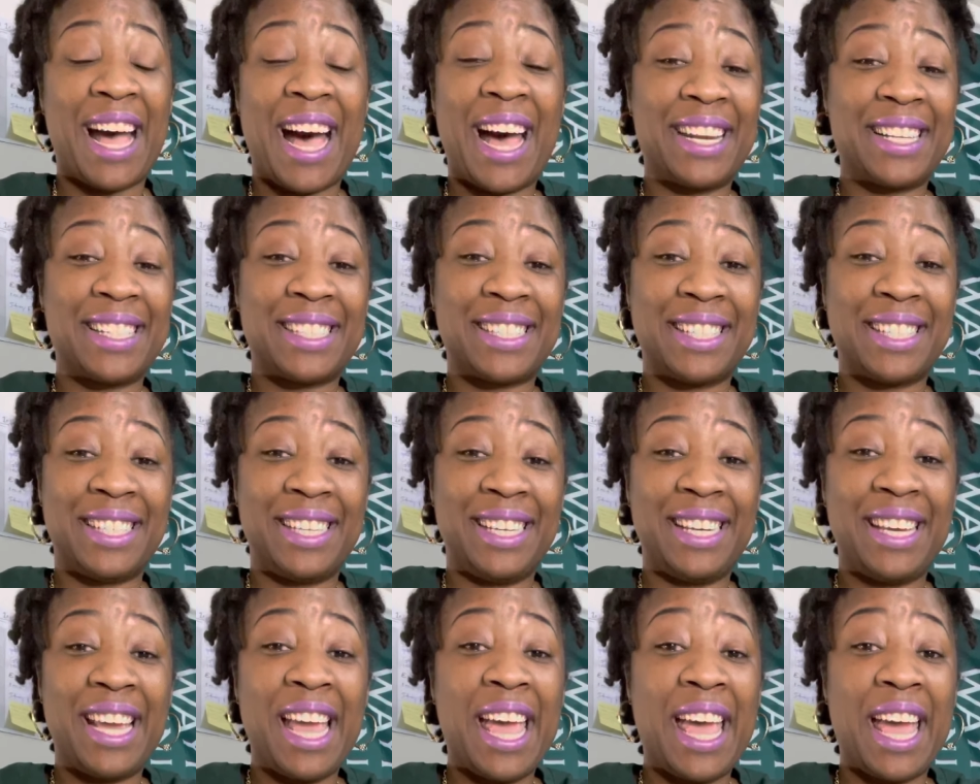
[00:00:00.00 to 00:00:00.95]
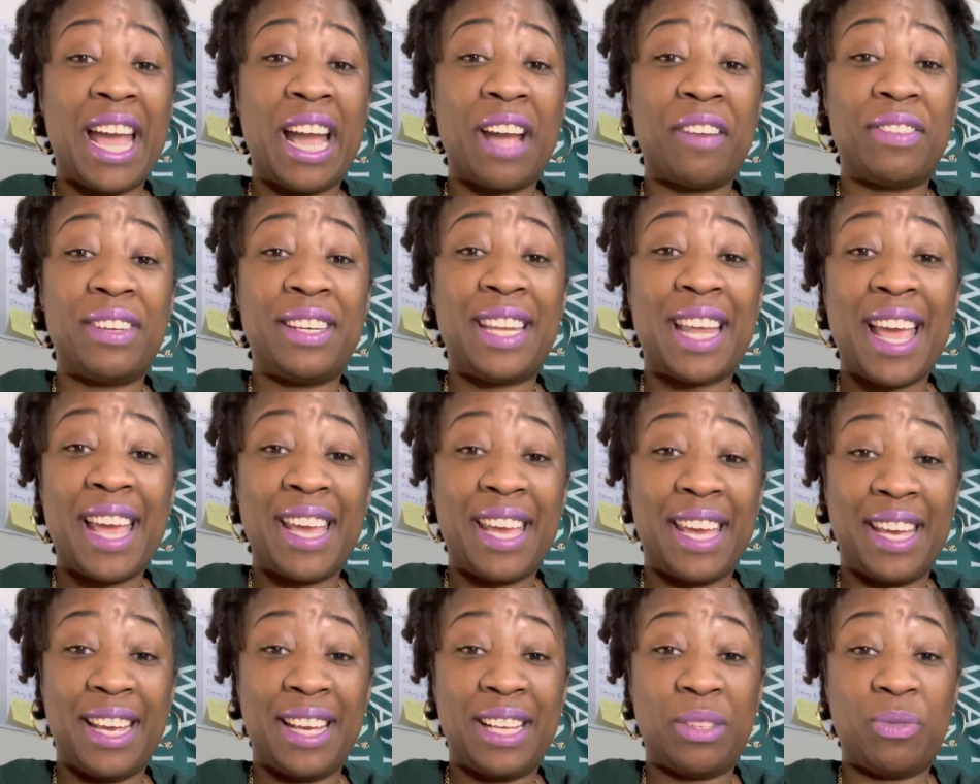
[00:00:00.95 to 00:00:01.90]
honestly, every day
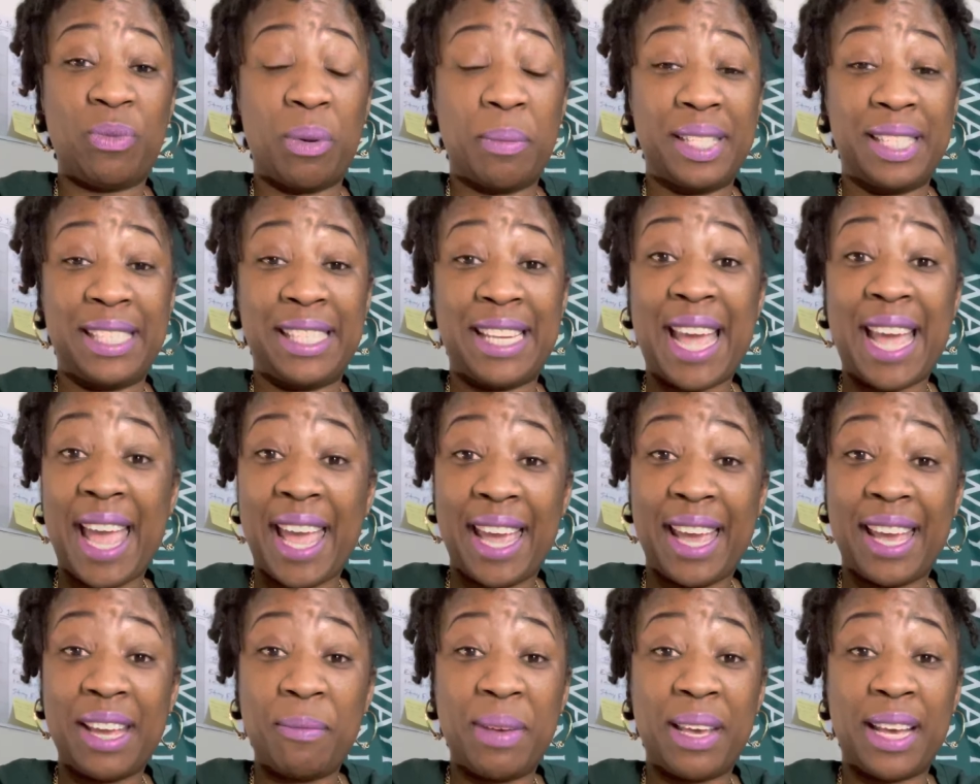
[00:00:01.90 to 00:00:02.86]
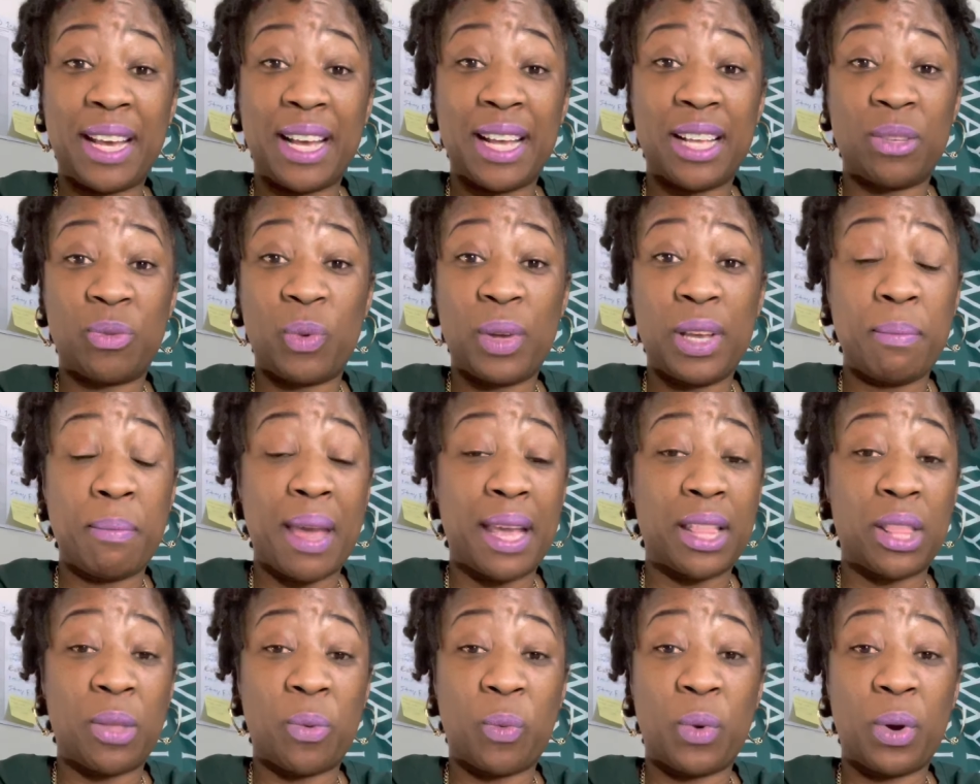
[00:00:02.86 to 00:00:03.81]
is Women's Day because we
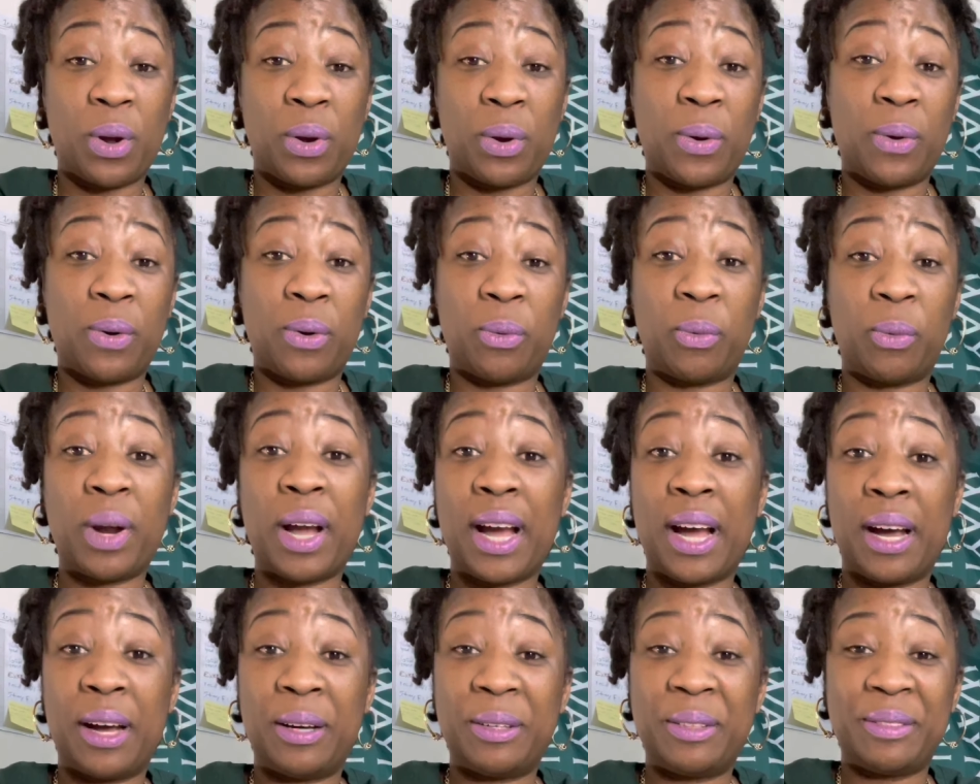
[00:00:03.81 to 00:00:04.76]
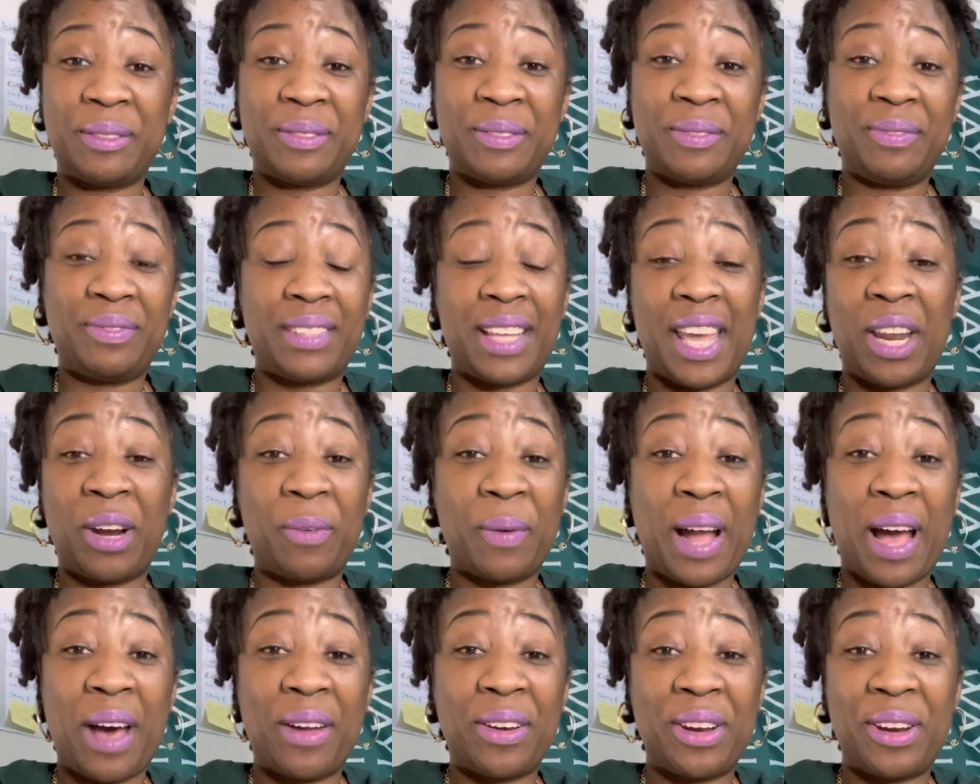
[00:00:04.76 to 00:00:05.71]
make the world go around and
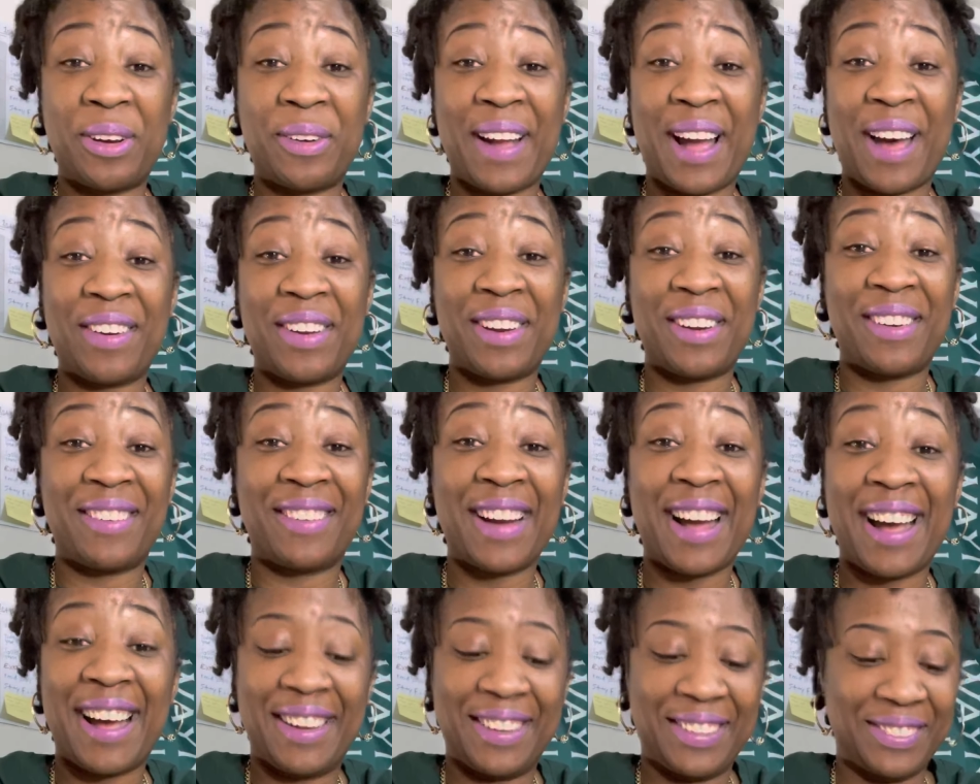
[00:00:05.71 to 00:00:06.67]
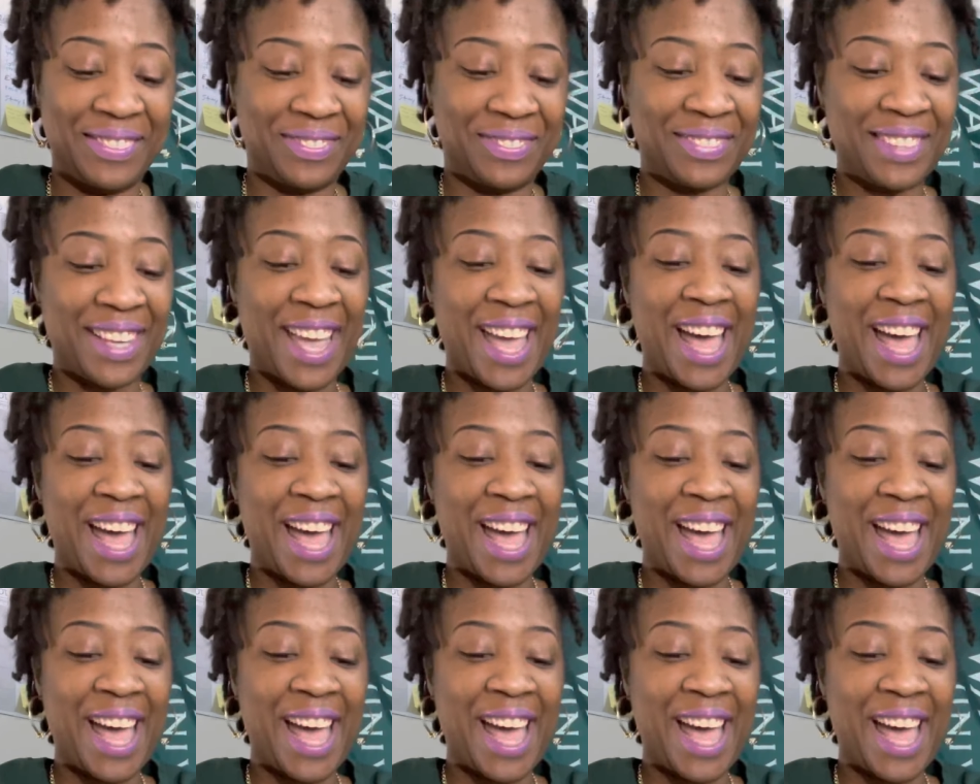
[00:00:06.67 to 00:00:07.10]
around and around and around.